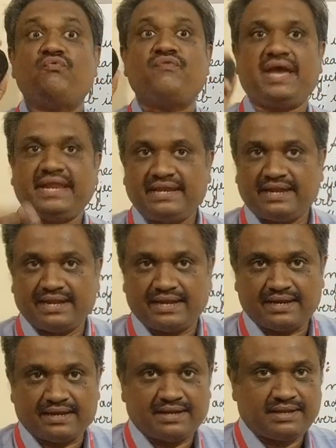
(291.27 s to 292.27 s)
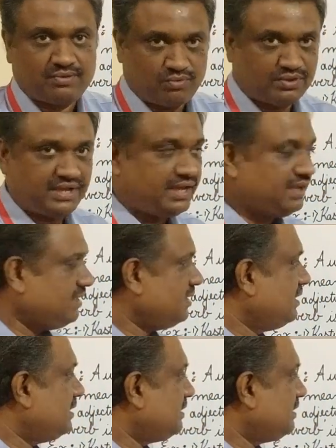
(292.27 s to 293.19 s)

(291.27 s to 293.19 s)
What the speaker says: When. Okay.